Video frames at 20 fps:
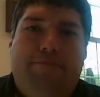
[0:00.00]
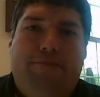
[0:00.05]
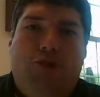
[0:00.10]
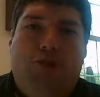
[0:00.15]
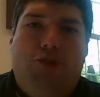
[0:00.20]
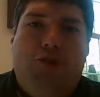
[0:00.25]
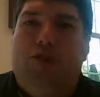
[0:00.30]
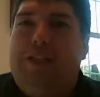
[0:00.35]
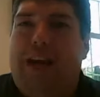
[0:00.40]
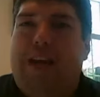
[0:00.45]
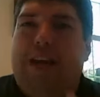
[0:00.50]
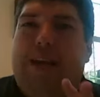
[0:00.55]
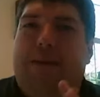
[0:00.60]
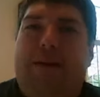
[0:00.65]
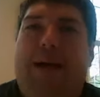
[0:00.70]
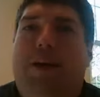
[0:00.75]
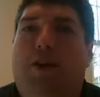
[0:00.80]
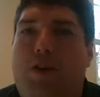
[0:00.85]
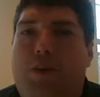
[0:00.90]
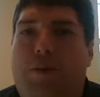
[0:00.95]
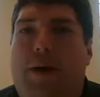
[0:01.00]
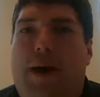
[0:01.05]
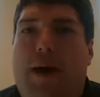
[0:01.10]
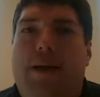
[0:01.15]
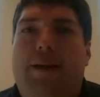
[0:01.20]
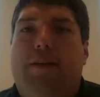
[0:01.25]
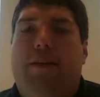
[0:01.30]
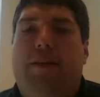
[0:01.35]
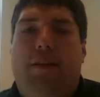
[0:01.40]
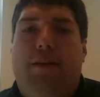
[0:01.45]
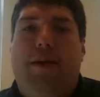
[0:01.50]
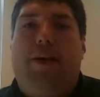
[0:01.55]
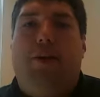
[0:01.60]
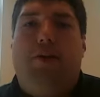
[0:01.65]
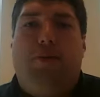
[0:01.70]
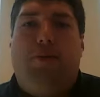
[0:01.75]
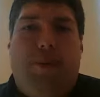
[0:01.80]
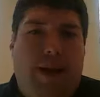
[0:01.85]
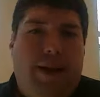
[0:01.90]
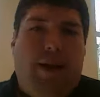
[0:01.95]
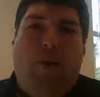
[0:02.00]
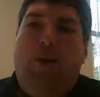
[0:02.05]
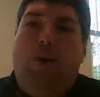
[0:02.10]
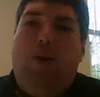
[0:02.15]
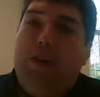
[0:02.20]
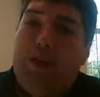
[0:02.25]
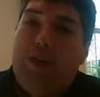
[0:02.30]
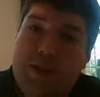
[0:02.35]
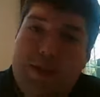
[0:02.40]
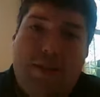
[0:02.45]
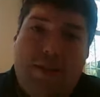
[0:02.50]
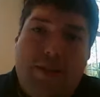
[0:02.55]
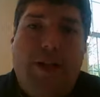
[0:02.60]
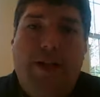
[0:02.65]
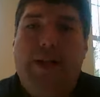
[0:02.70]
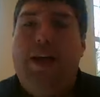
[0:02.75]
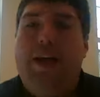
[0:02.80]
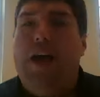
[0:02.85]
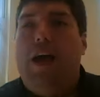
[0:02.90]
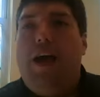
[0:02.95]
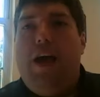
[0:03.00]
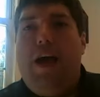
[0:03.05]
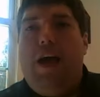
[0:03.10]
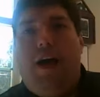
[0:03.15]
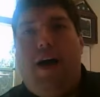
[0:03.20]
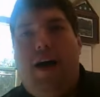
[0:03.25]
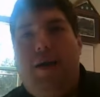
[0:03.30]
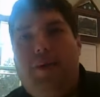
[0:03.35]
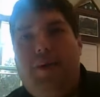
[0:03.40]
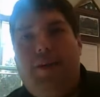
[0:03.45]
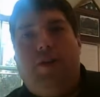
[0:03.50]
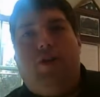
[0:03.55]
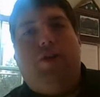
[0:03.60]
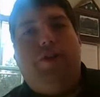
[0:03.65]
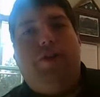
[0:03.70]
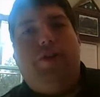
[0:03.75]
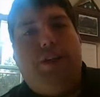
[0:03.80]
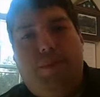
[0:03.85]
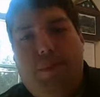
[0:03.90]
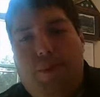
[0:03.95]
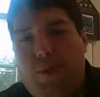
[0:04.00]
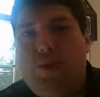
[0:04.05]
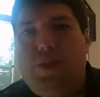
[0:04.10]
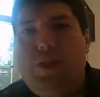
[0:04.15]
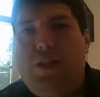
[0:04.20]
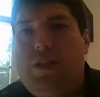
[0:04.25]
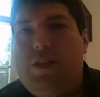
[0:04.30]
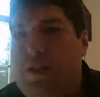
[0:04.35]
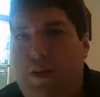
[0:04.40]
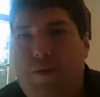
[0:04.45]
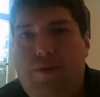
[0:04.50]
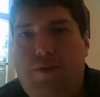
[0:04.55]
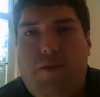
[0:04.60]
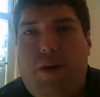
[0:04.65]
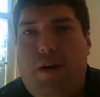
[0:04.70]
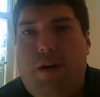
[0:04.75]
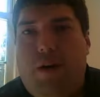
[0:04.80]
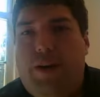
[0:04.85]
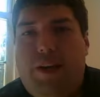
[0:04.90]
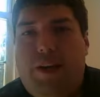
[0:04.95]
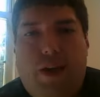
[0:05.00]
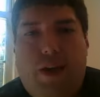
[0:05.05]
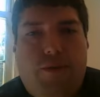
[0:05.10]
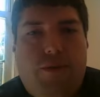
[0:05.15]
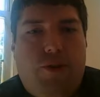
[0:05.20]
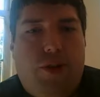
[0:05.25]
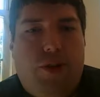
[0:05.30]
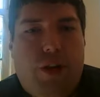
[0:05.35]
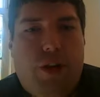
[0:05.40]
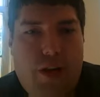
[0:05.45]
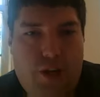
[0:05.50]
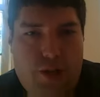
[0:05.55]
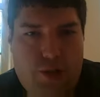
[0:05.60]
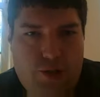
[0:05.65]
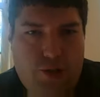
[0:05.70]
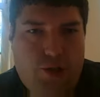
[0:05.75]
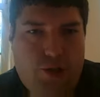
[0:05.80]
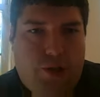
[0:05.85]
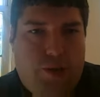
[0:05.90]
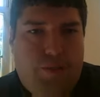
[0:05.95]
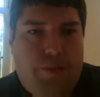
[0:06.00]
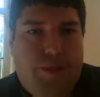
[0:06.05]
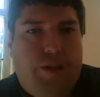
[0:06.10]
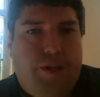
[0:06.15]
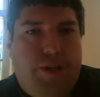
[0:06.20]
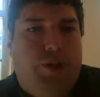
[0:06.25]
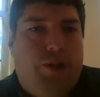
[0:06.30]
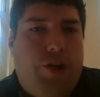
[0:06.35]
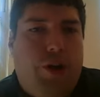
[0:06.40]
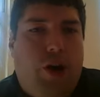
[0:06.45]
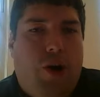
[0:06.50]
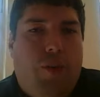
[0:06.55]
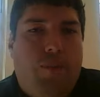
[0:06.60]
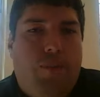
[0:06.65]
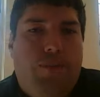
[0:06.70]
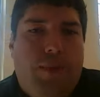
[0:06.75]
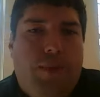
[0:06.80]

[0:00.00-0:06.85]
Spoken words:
just kind of keep that in your mind, in the back of your mind. I want you to study and learn this, but most of this stuff you've already covered, so you're gonna be good to go.